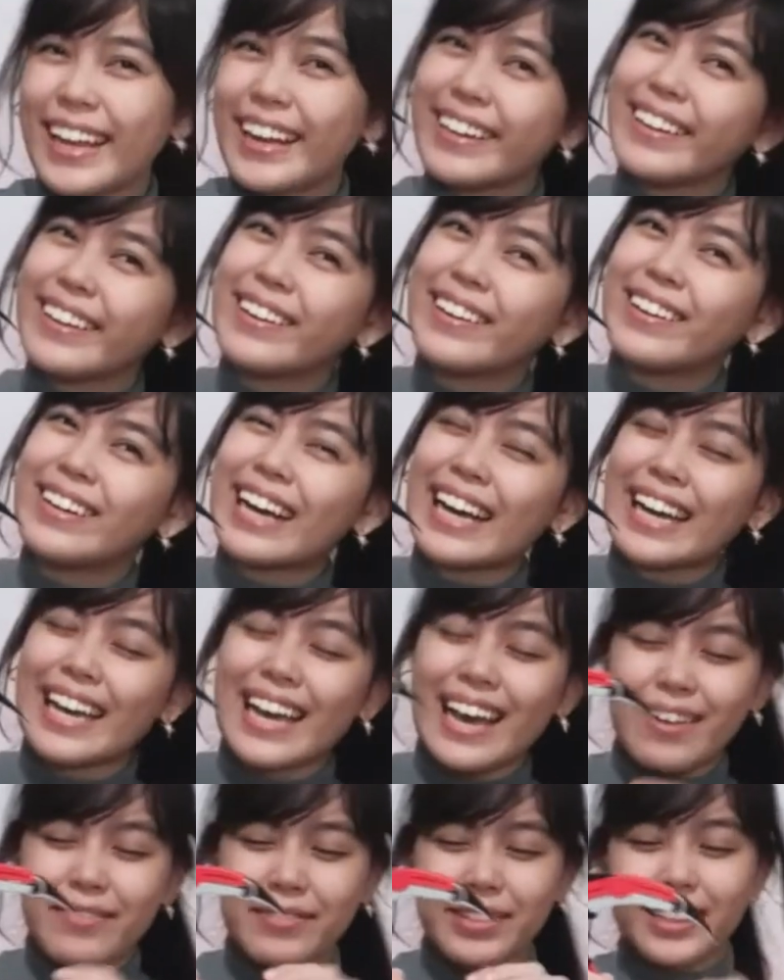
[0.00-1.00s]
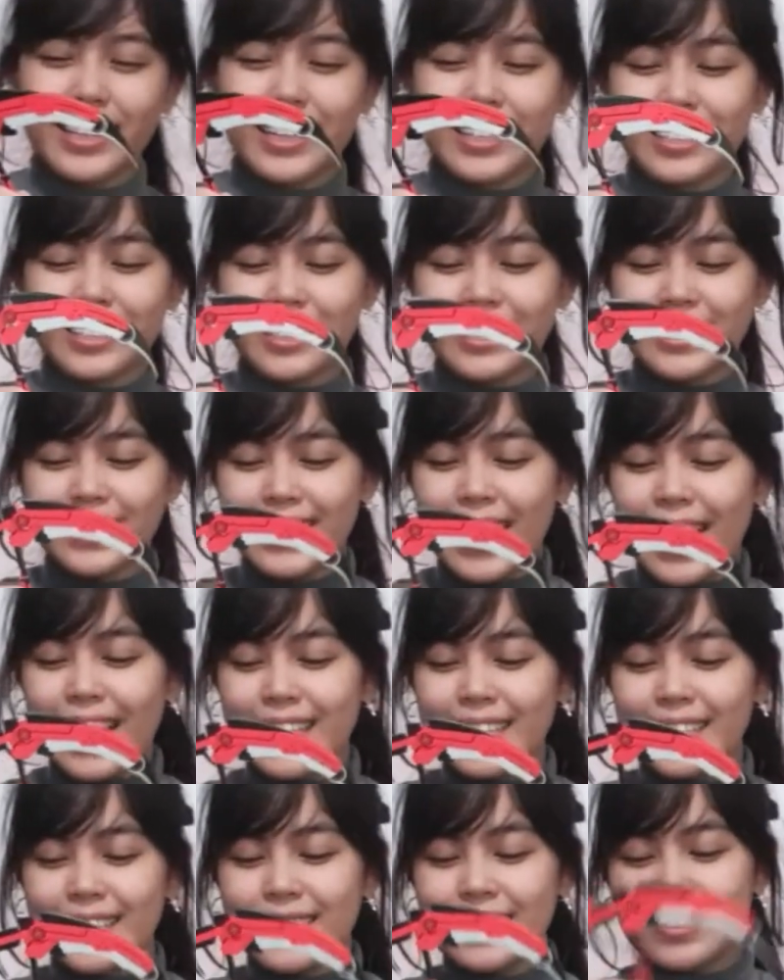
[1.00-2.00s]
there you go, I have connected the
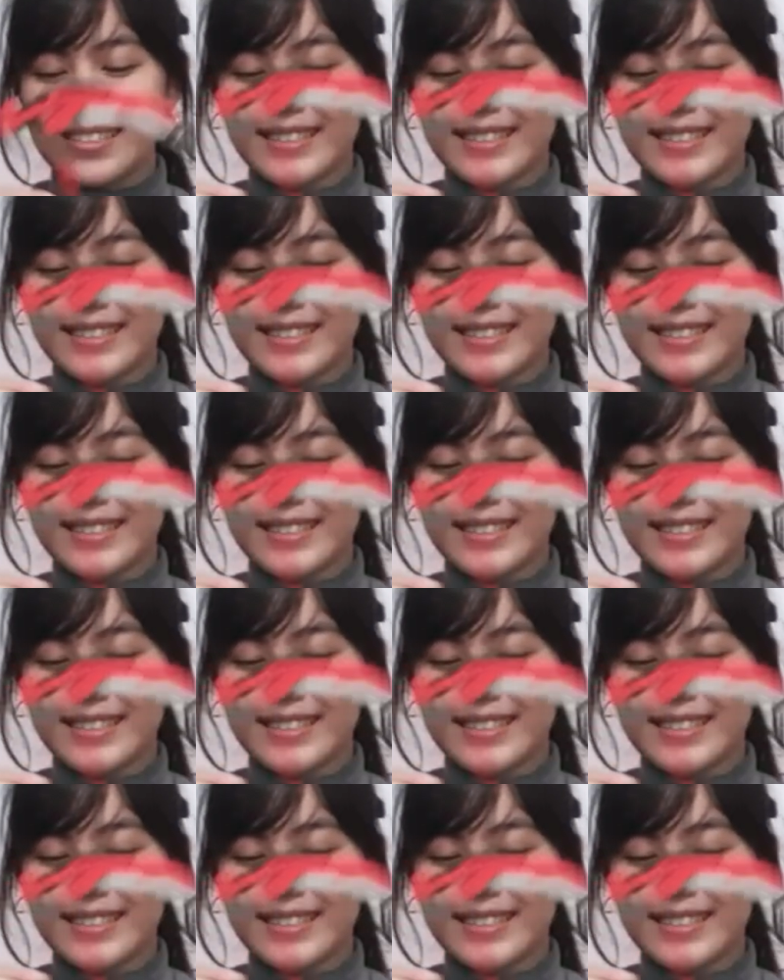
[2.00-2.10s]
site.